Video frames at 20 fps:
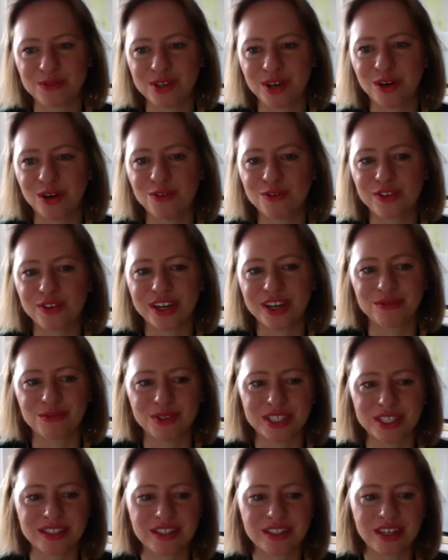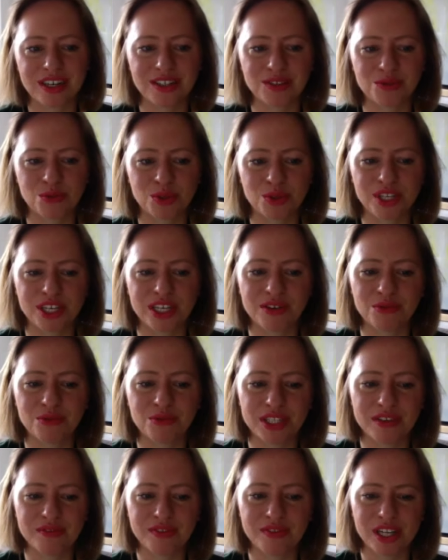often we start working with
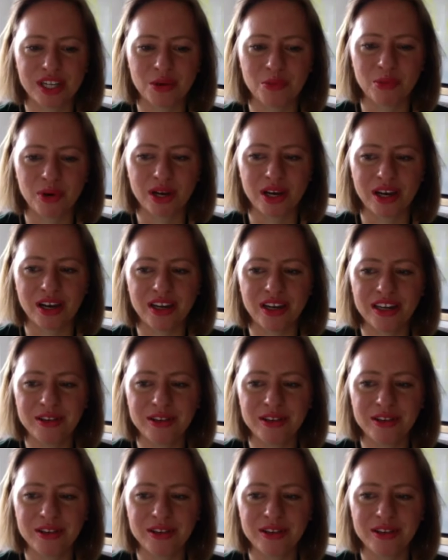developer.